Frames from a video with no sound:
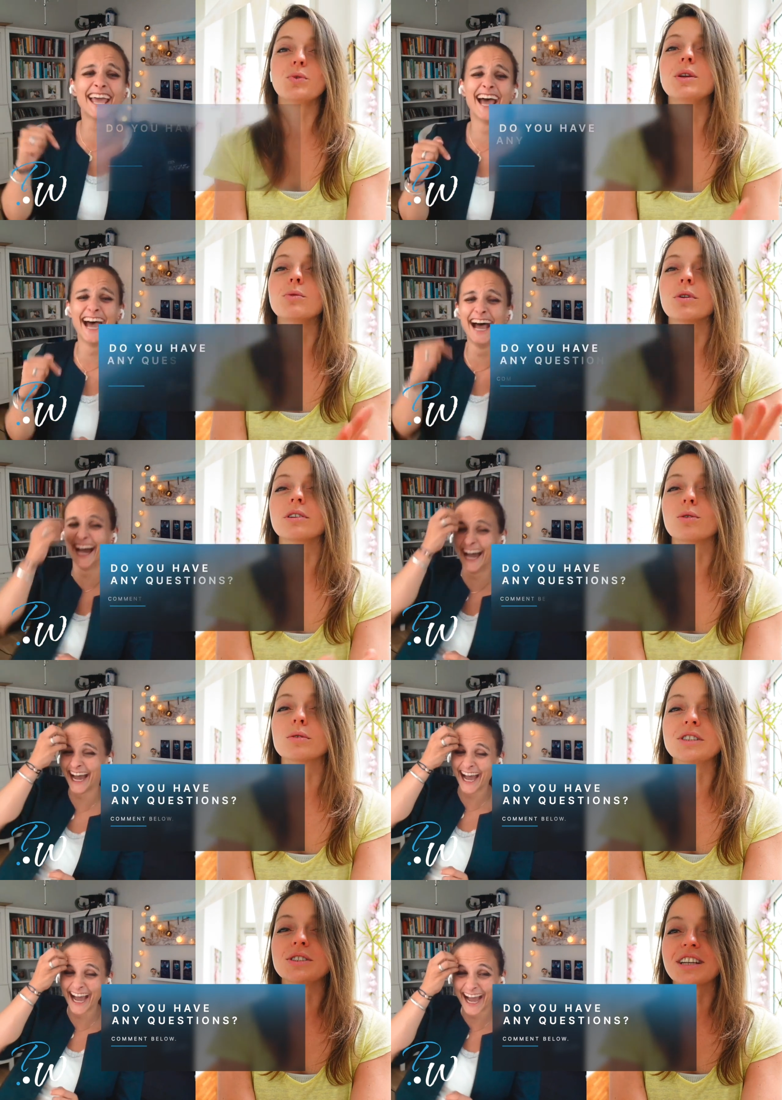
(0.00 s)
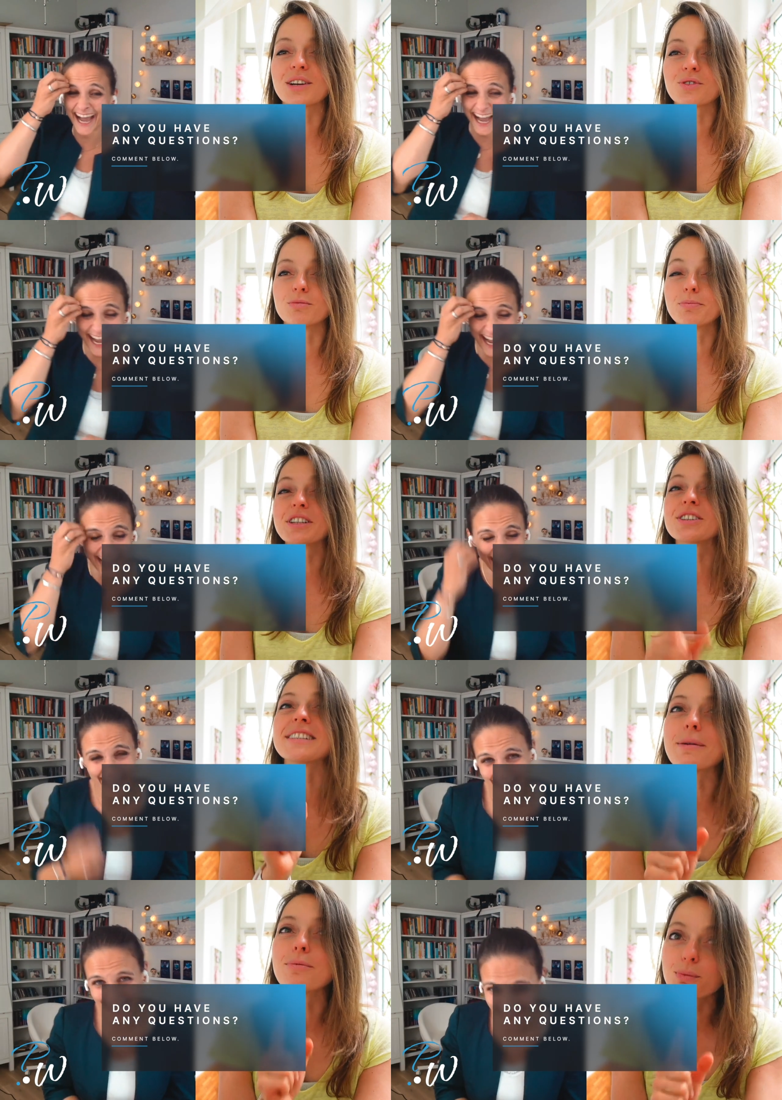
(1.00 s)
Speaker 1: want to know what you got from it, because
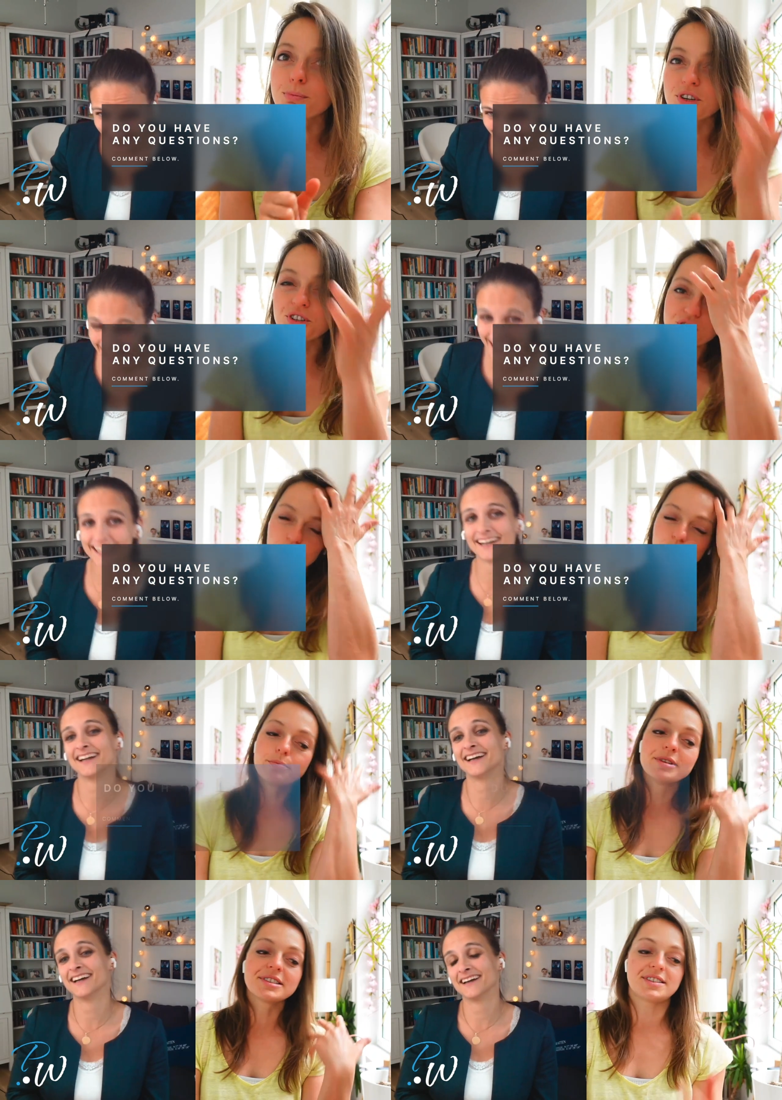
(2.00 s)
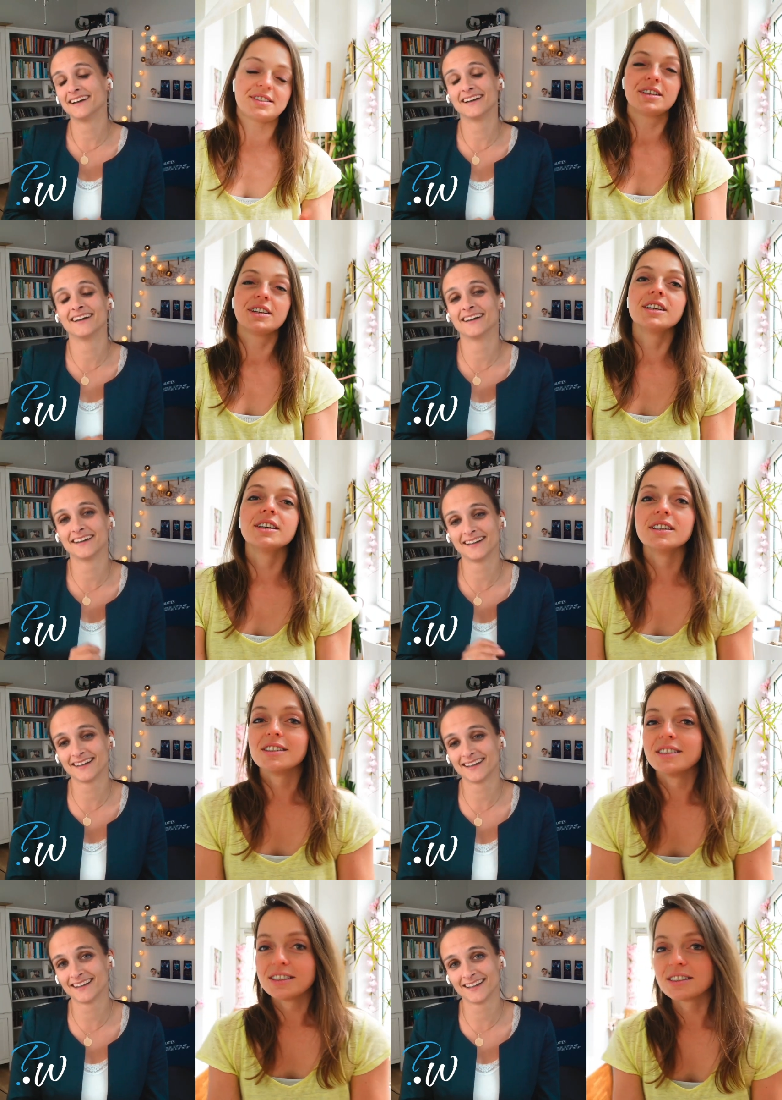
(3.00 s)
I'm pretty sure we missed
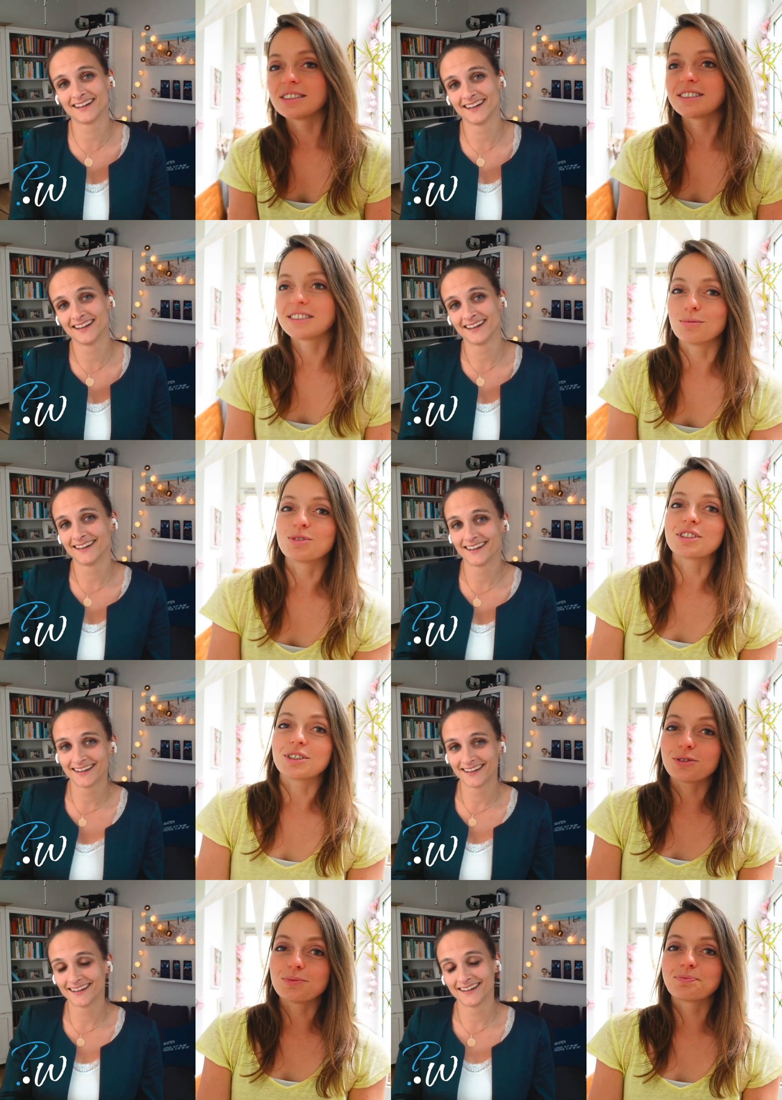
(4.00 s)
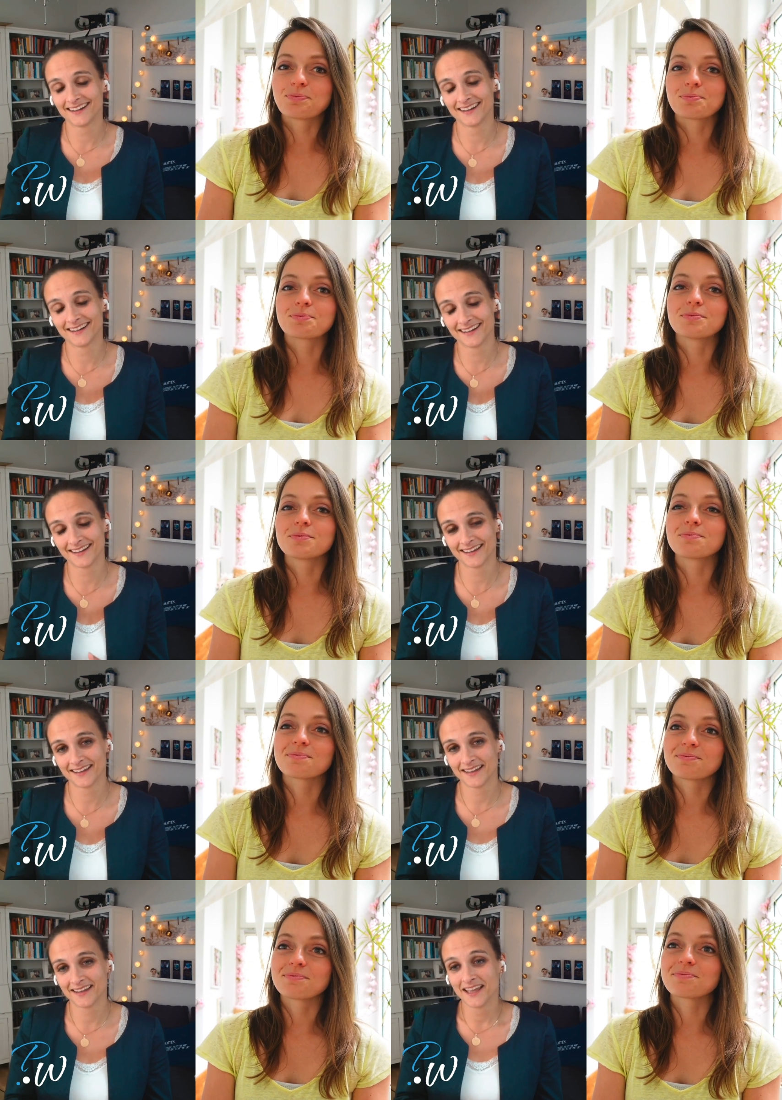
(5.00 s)
some stuff.
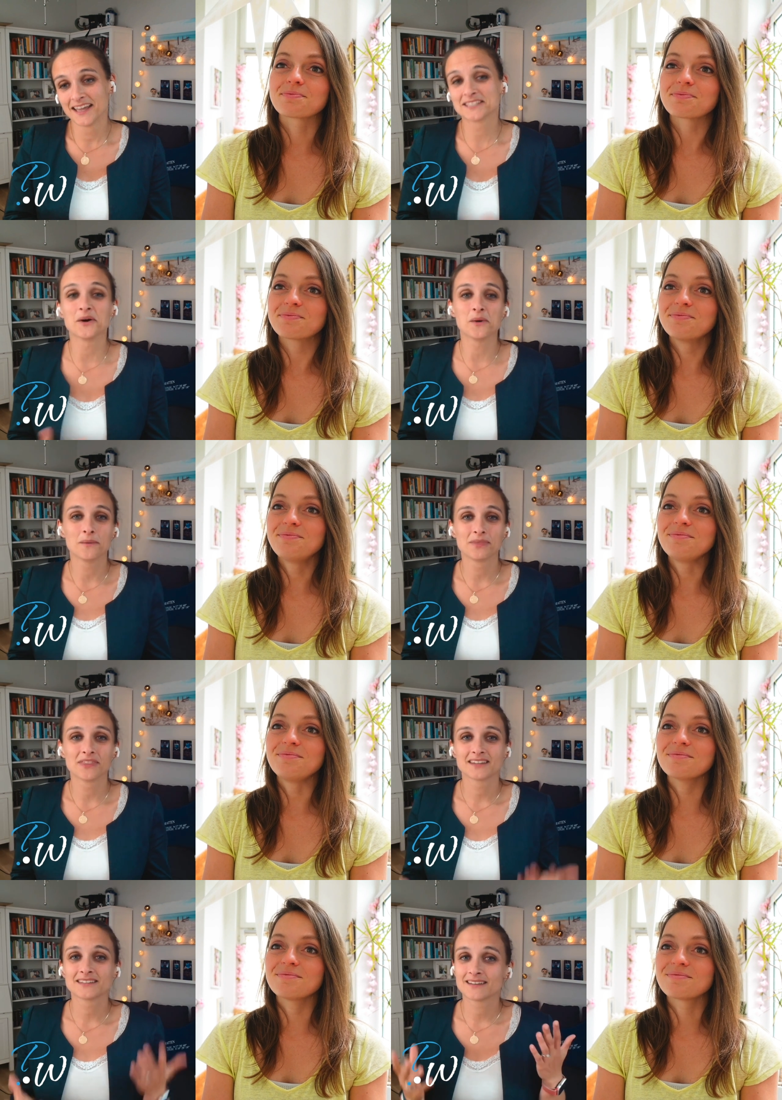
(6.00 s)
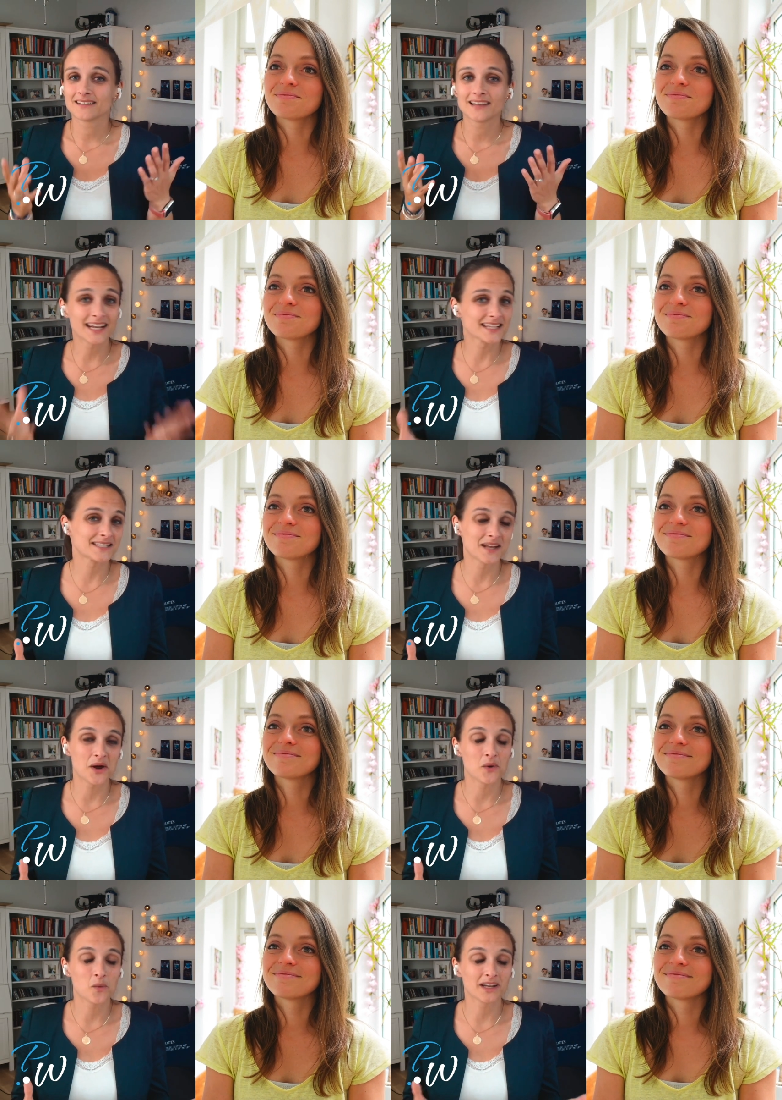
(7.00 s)
Speaker 2: So let us
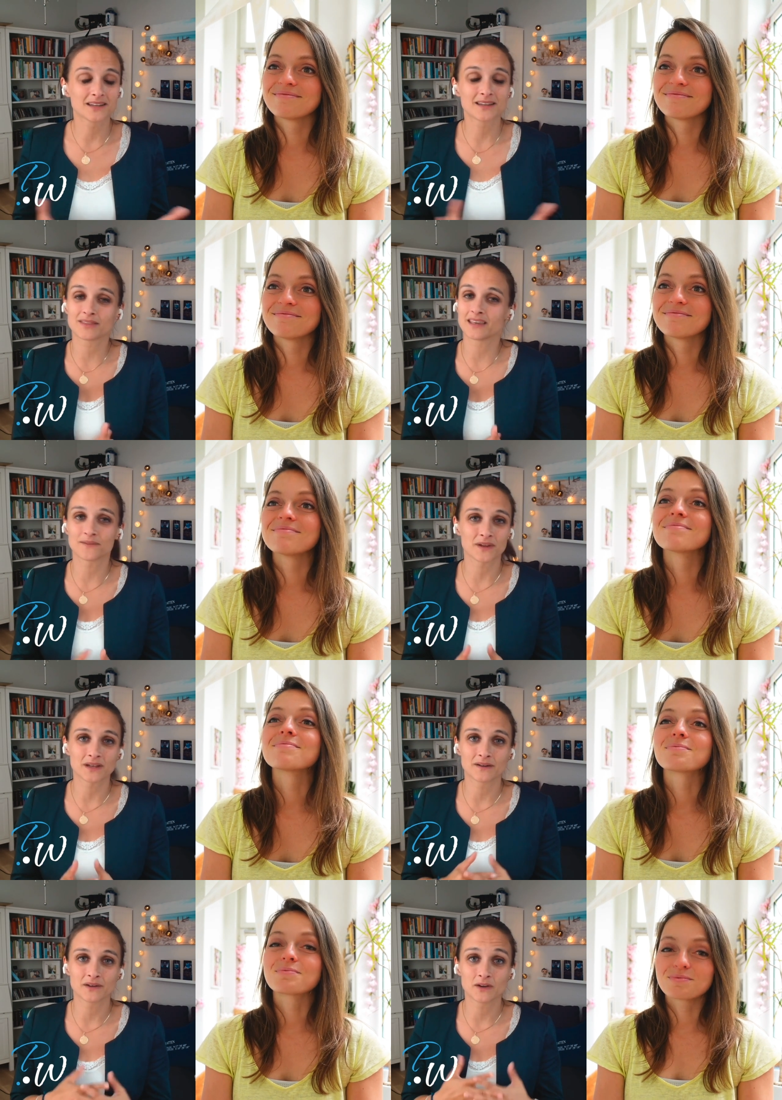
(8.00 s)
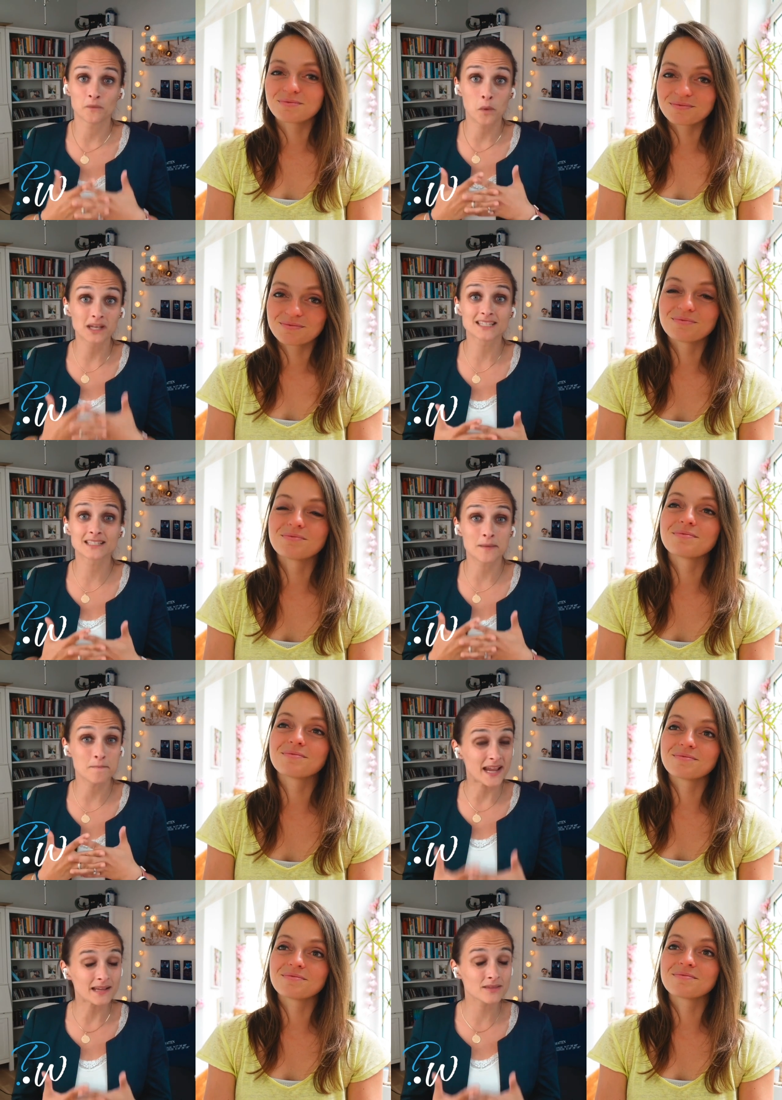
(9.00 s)
know, what did you think of the interview? What is the
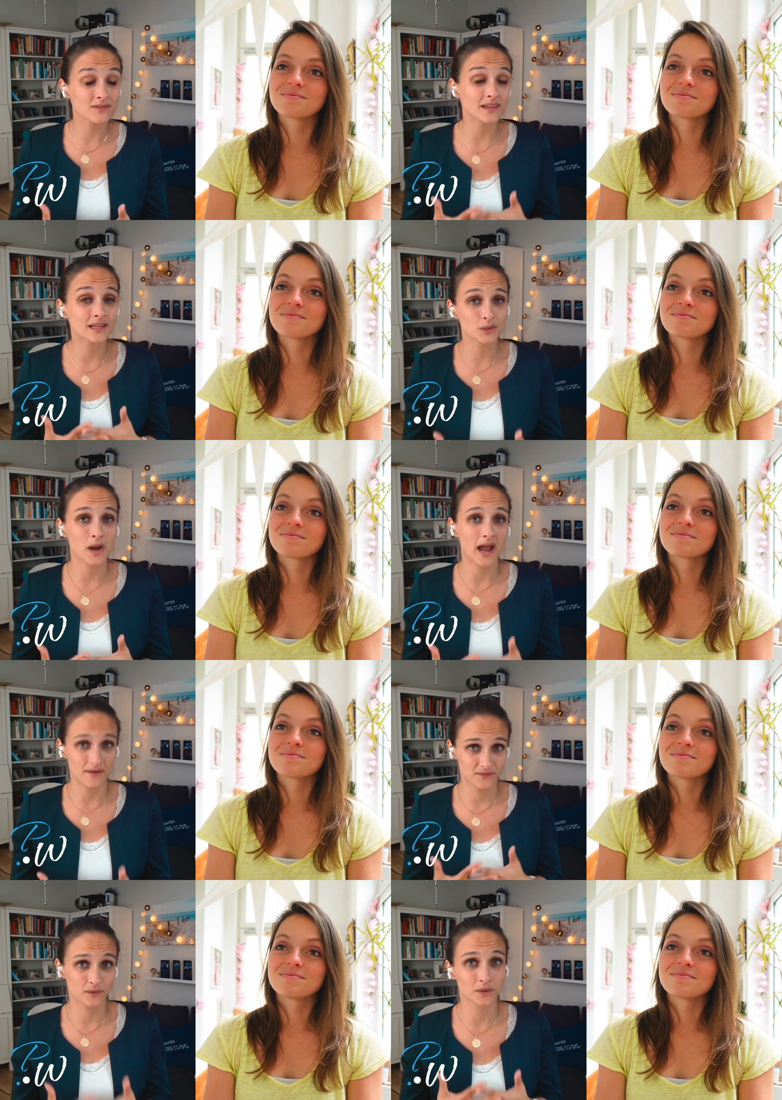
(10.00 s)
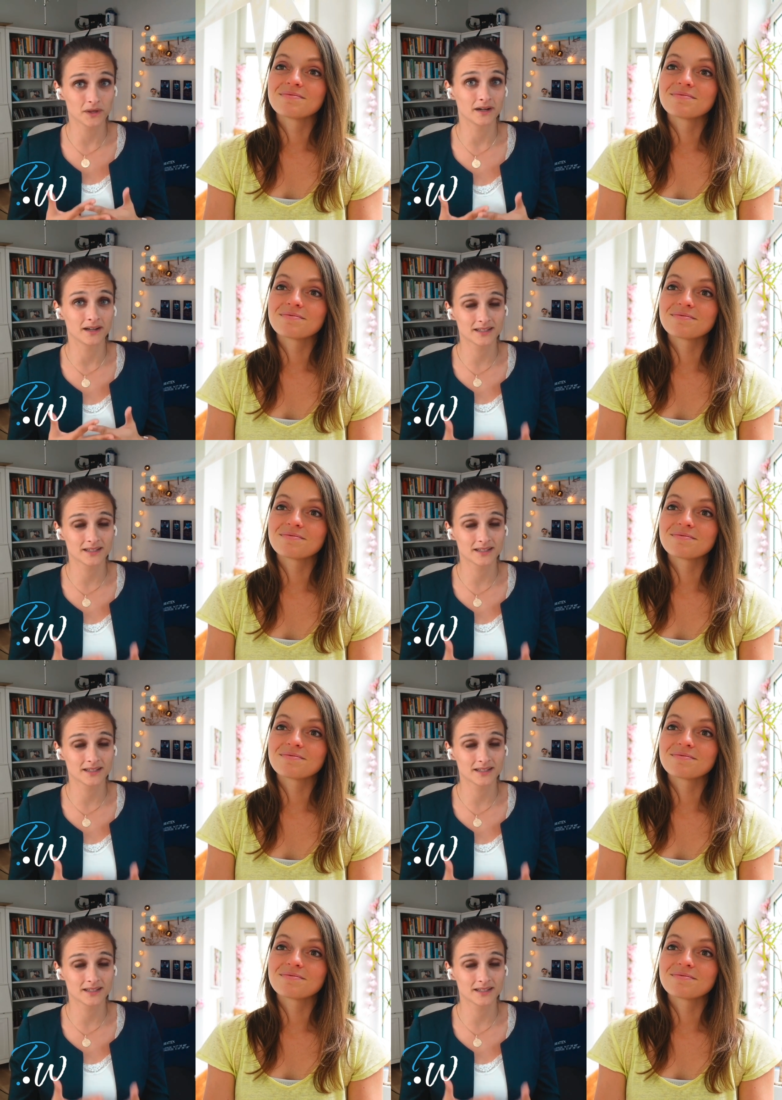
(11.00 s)
main thing you have learned